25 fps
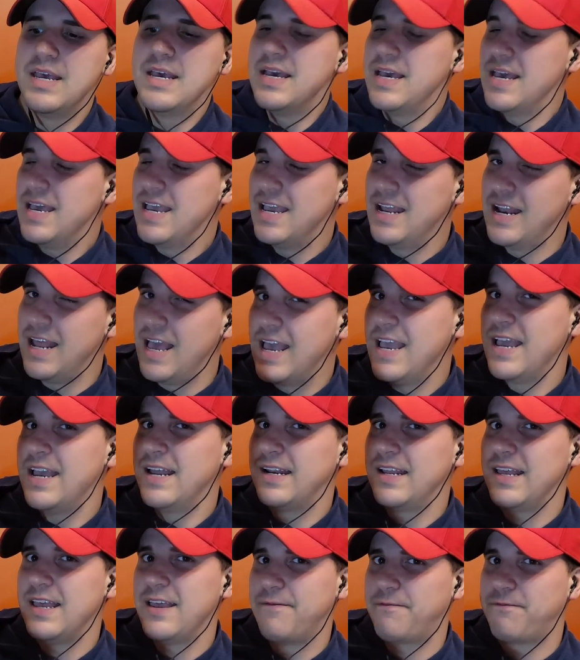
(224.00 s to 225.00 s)
In
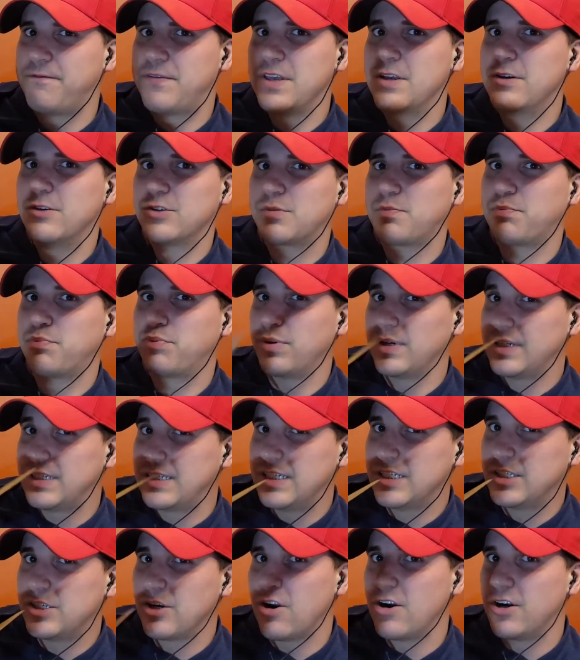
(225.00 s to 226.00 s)
hand, it feels
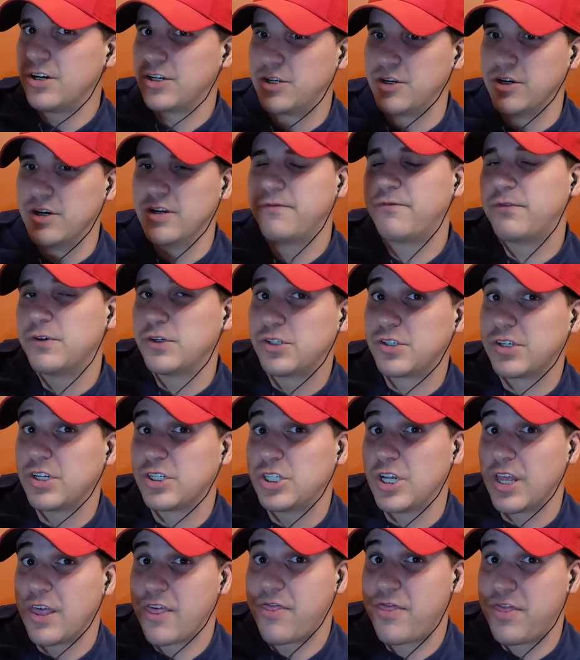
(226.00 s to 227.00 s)
pretty darn good for such
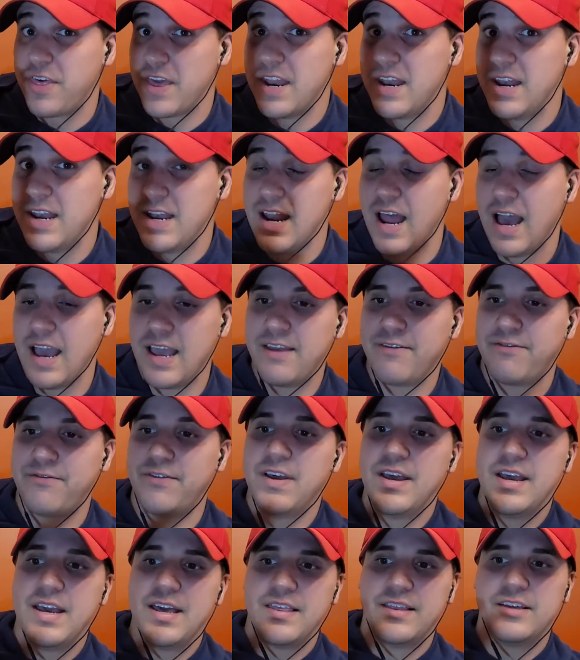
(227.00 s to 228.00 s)
a thin knife.
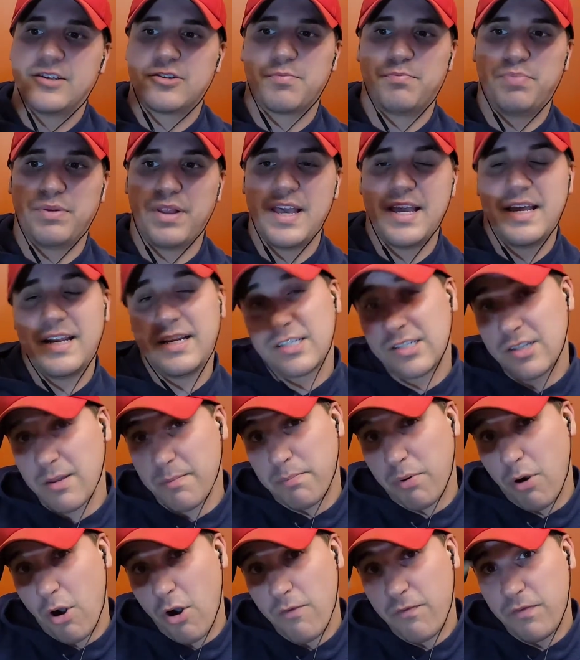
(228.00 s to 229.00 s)
This blade is the
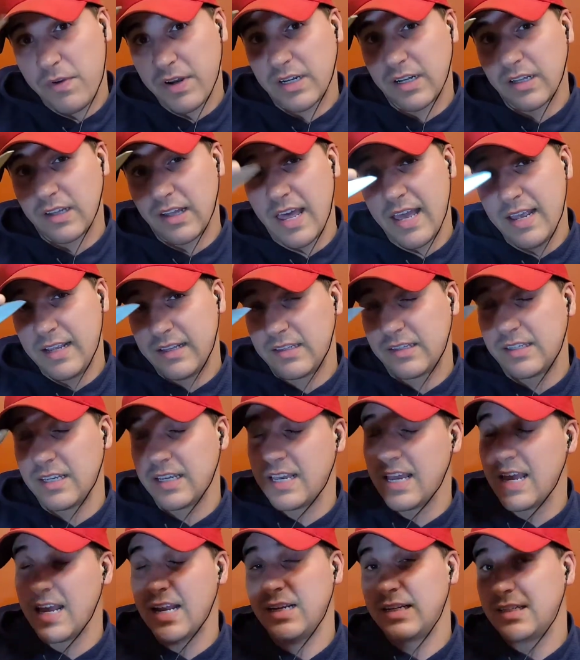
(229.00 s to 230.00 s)
perfect length to
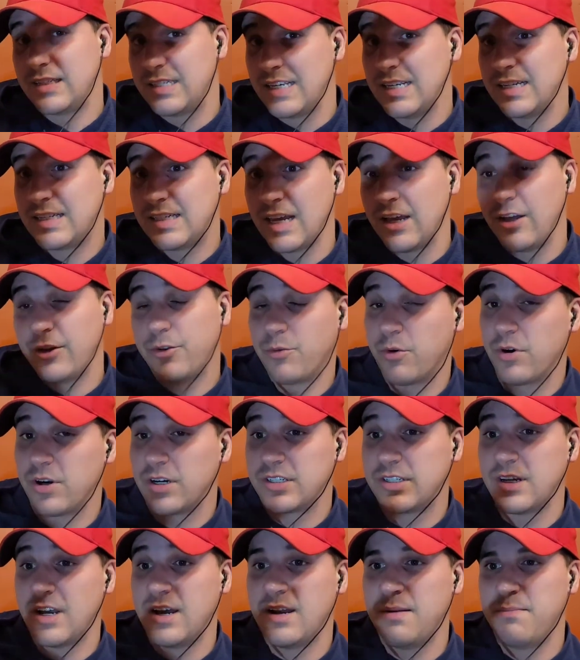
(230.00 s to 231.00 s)
get detailed work
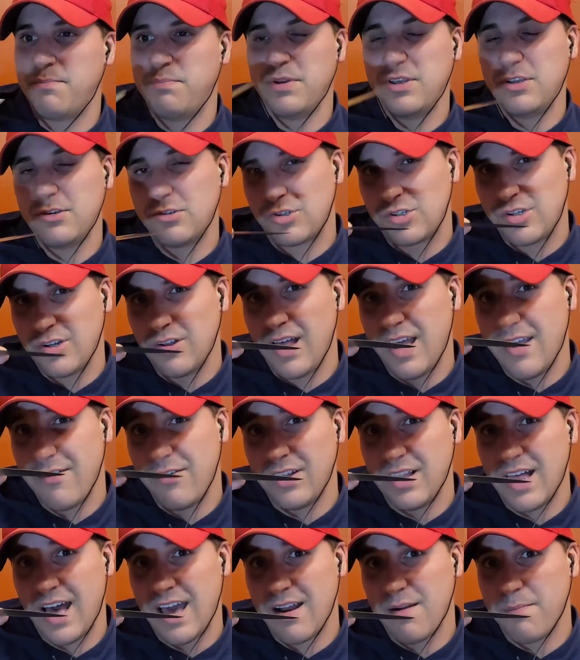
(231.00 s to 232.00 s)
done, but you still have a
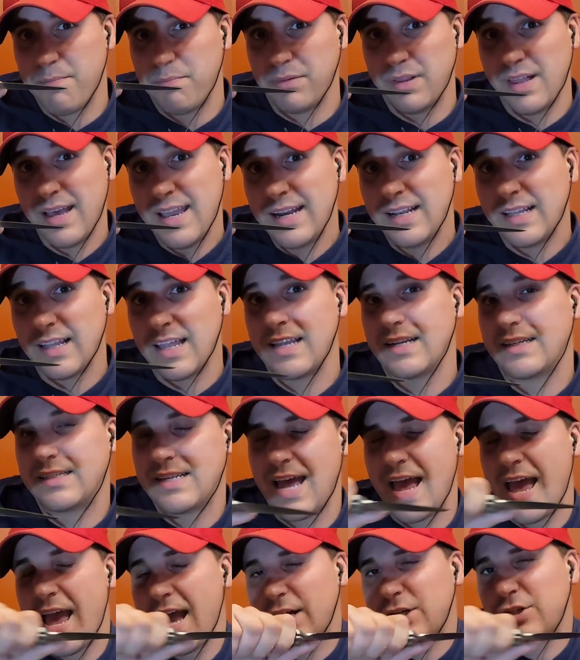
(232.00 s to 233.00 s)
lot of blade length
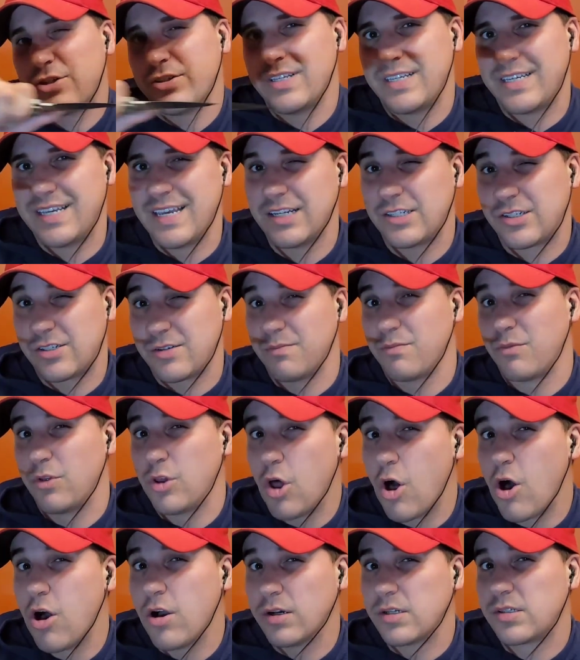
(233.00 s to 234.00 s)
to actually get some
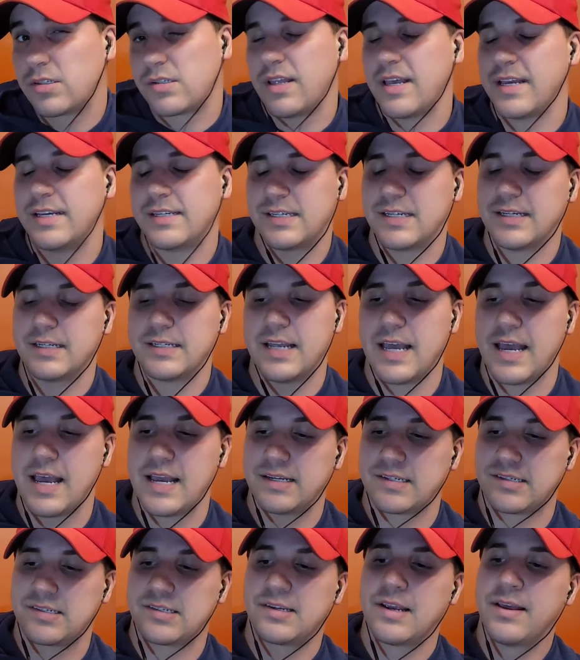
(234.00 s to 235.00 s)
long slicing
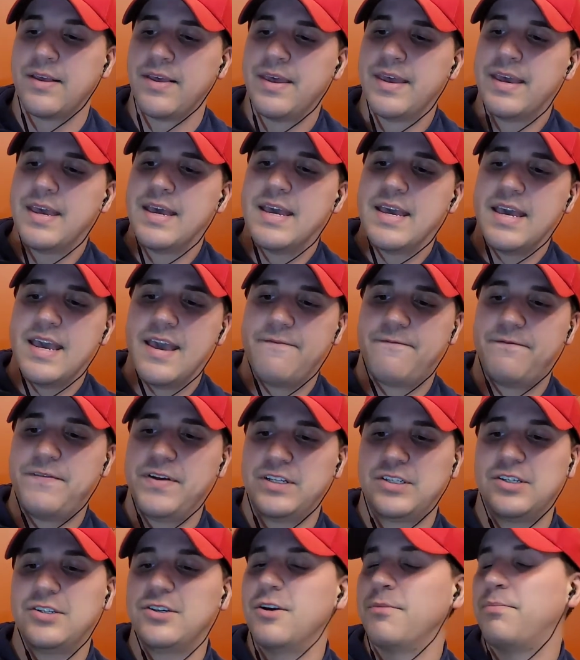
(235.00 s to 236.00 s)
tasks. It
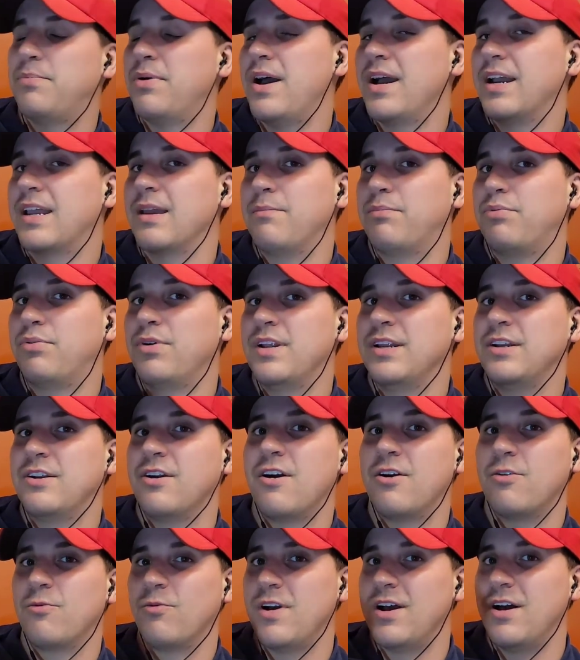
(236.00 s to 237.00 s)
fits in your pocket pretty
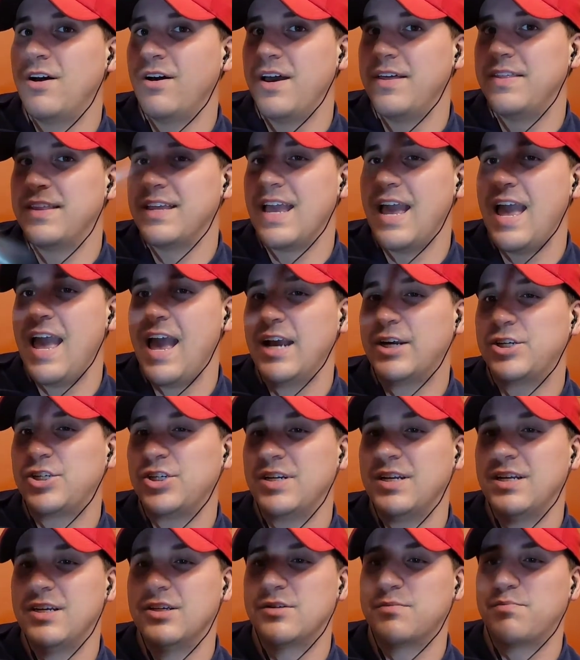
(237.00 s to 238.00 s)
darn well, and the action
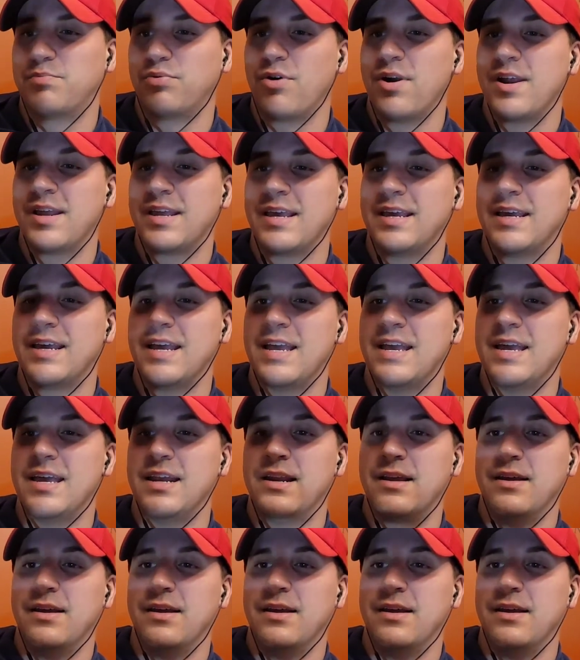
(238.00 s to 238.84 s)
is breaking in